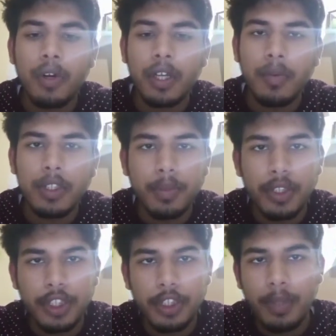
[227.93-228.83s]
was
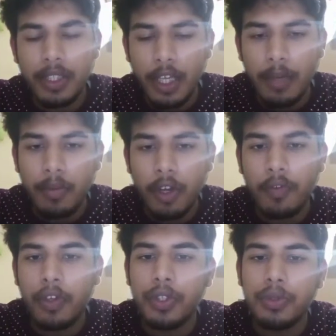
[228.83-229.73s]
purchased by the employer
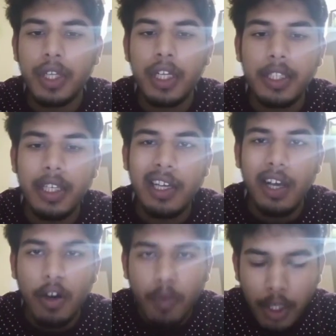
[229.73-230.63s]
for use at the
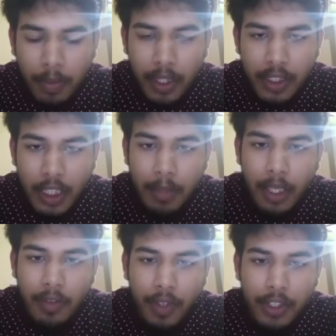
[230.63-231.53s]
workplace and the
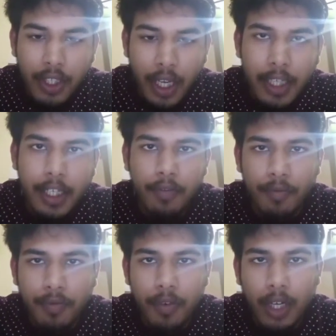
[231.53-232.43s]
manufacturer
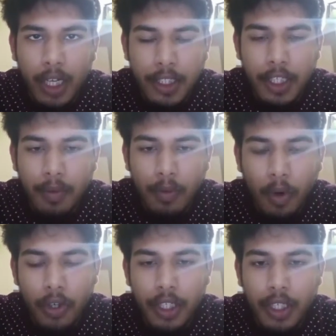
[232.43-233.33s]
had given
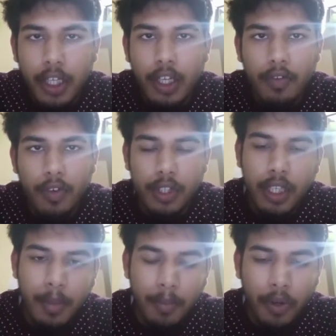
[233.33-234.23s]
warning for the
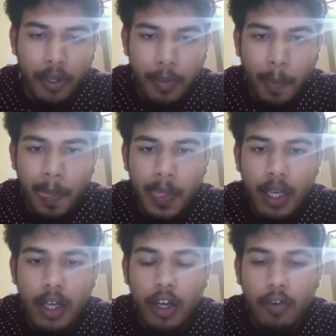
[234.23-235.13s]
employer.
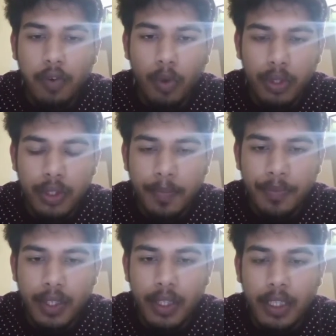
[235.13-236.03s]
Fourth,
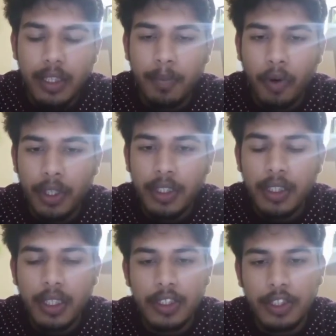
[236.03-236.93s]
that the product that
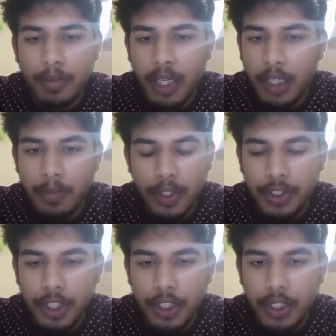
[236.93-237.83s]
the consumer had
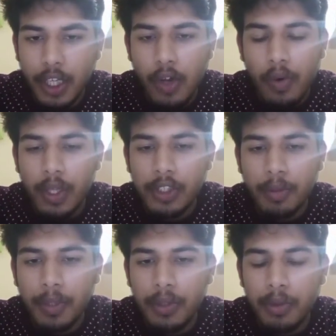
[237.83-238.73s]
purchased was to
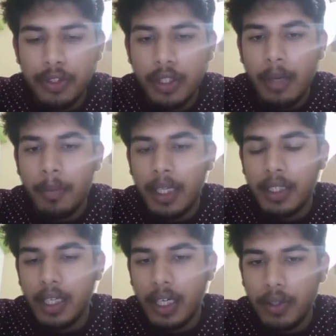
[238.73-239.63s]
be used by
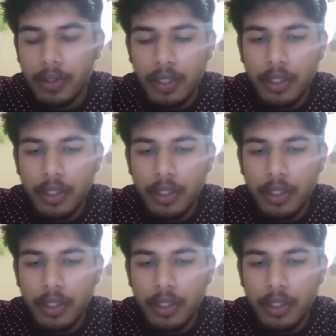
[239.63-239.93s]
the another